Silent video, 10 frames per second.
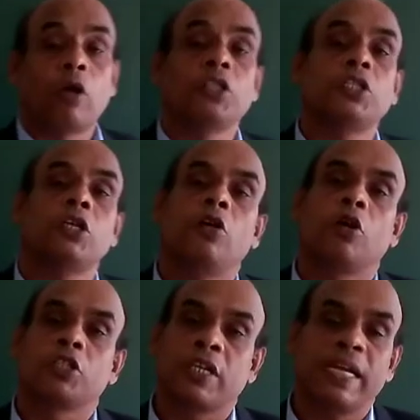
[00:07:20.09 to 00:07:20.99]
On the
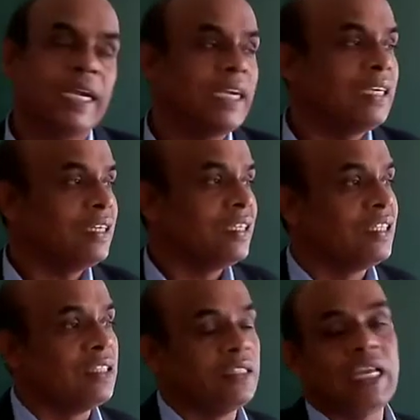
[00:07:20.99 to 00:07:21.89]
other
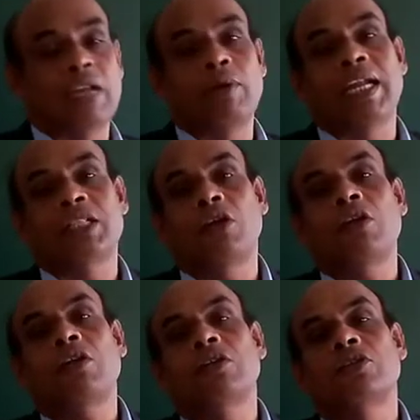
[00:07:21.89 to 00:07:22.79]
hand, there were
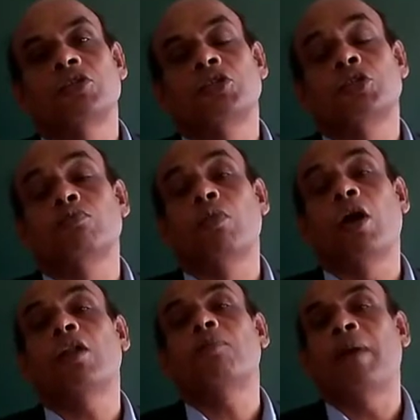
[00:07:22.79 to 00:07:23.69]
the
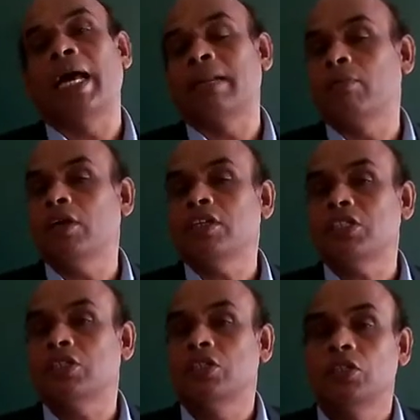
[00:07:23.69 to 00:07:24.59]
small farmers,
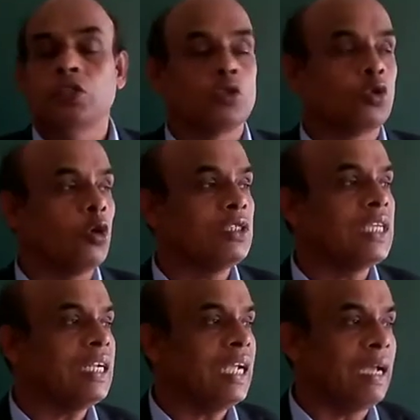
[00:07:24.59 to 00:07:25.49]
those
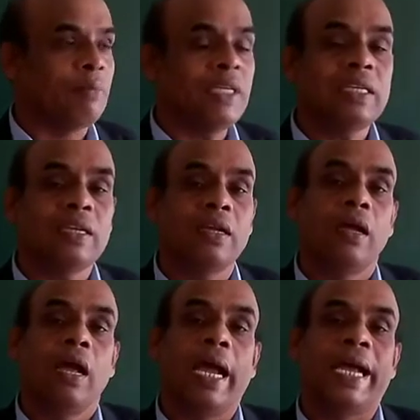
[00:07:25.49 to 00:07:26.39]
are
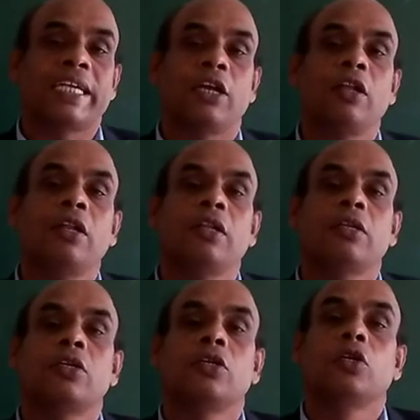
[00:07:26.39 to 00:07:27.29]
having at all
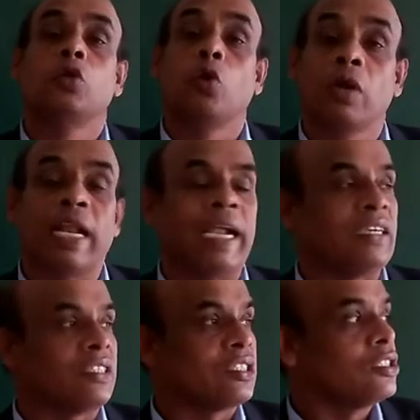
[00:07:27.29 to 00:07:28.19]
no
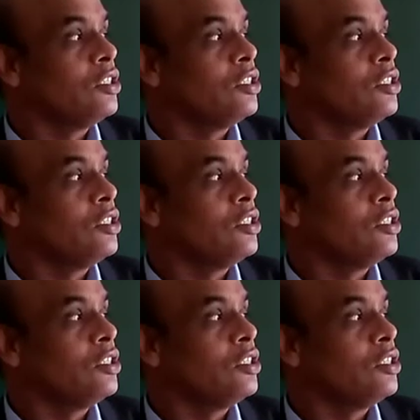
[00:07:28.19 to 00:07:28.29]
lands.